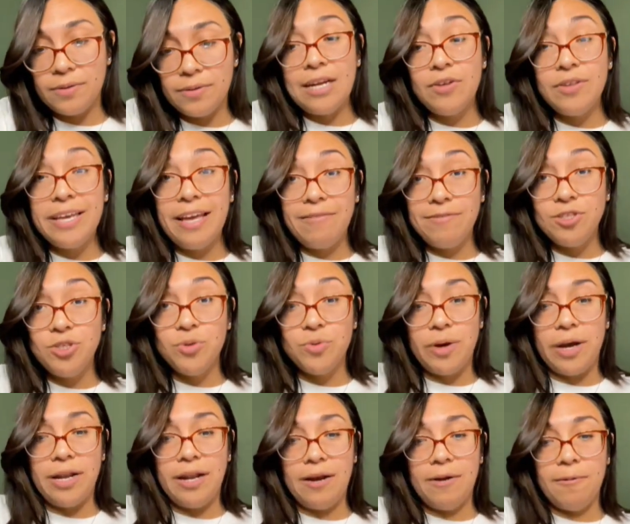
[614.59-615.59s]
I only have 2
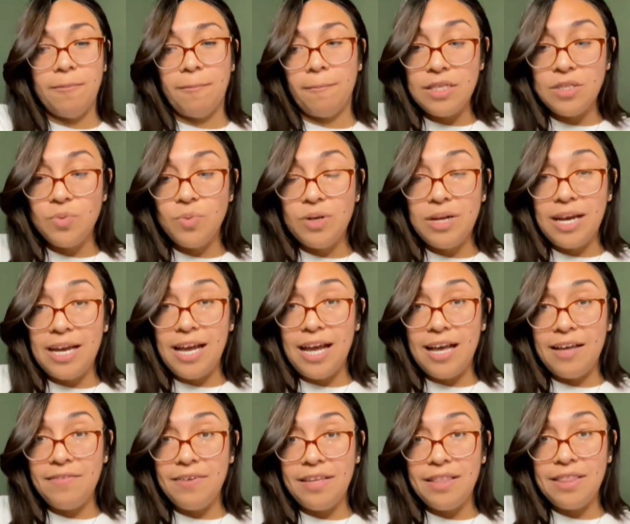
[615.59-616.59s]
right now. This one I
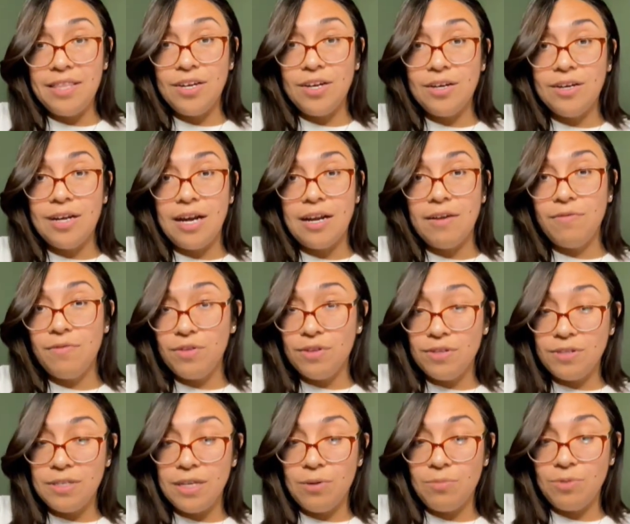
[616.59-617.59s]
have in there kind of for the
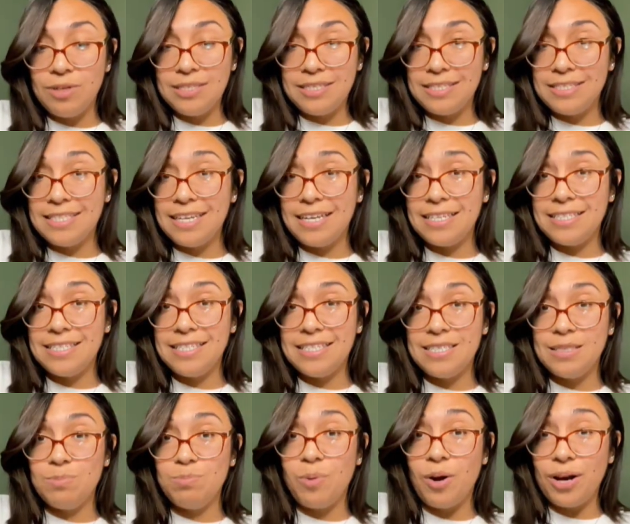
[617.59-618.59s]
same reasons as
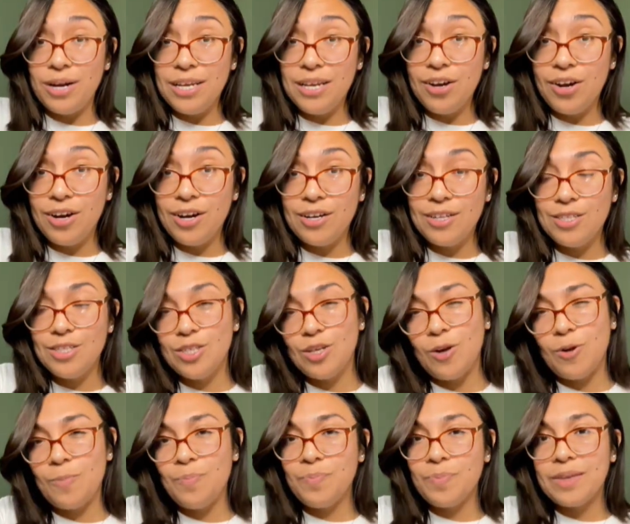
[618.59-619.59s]
this bodyguard,
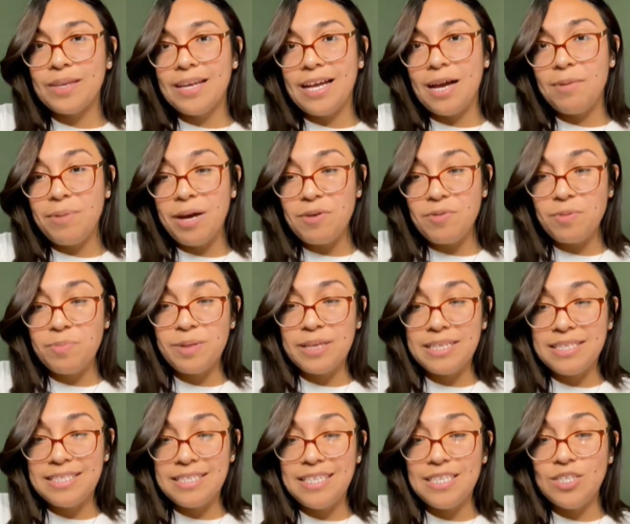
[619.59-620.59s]
so I might
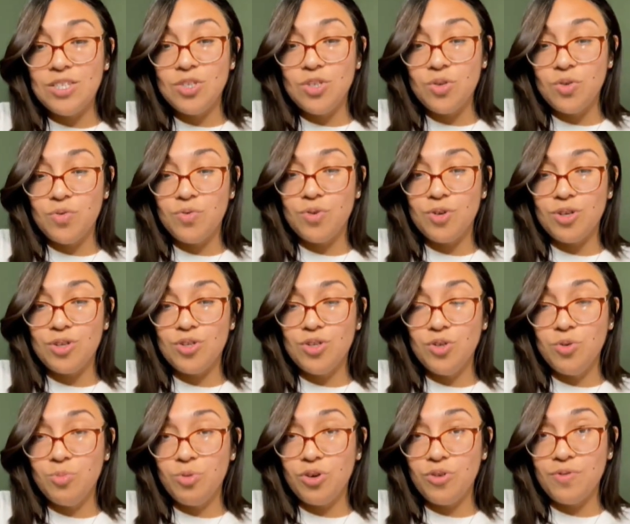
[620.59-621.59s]
replace these 2 for
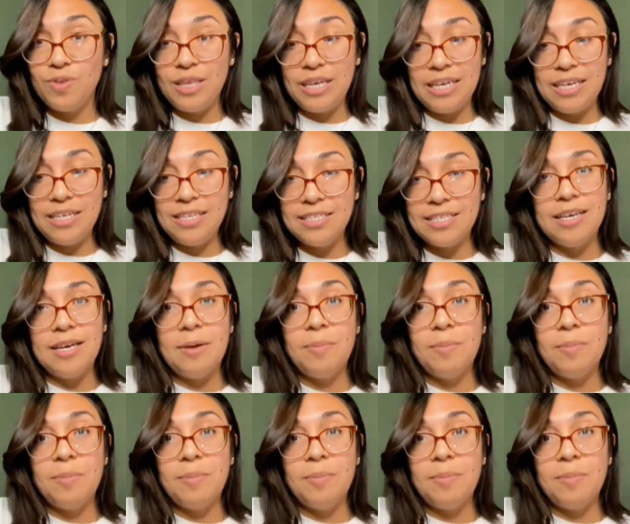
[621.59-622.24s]
2 more of these,